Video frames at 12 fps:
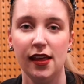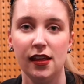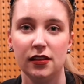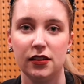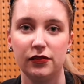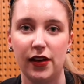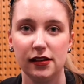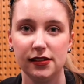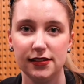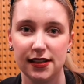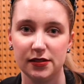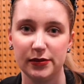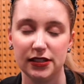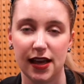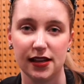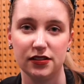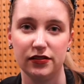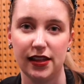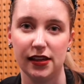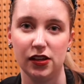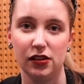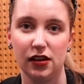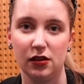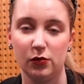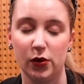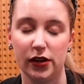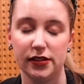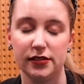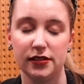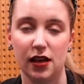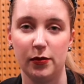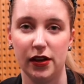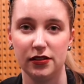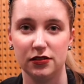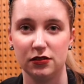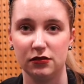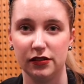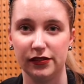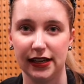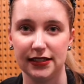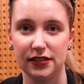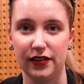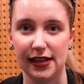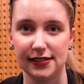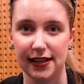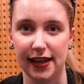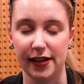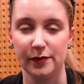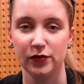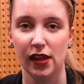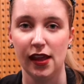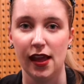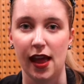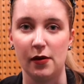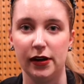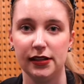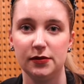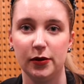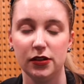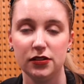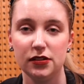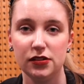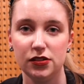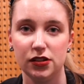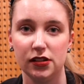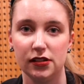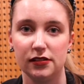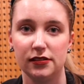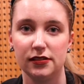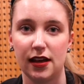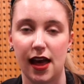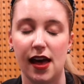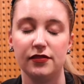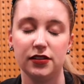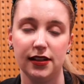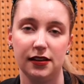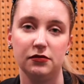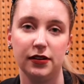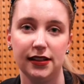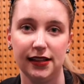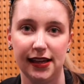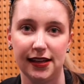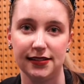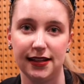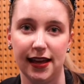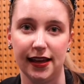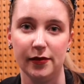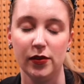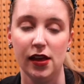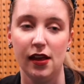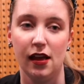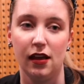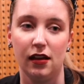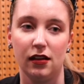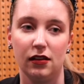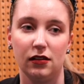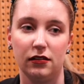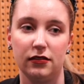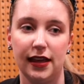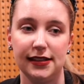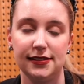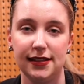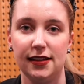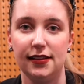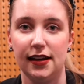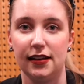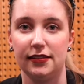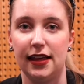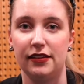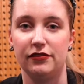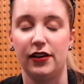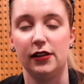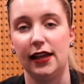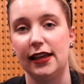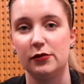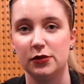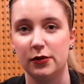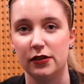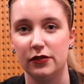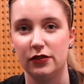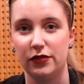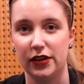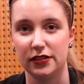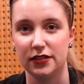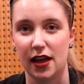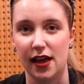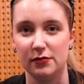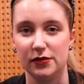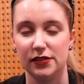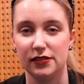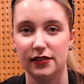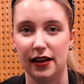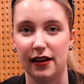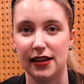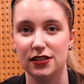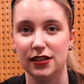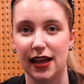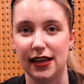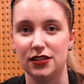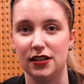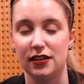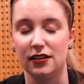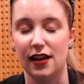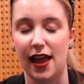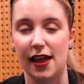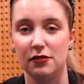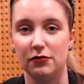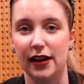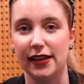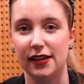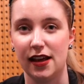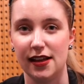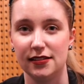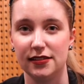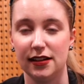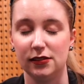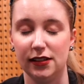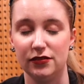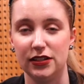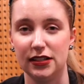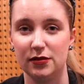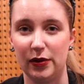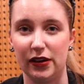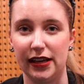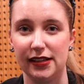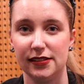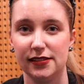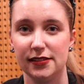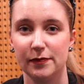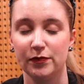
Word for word: The final assessment task for that unit was a personal reflective essay. And when I spoke to the students after they'd written the essay, they said that it, they felt like it was one of the first times their education had recognised their lived experience.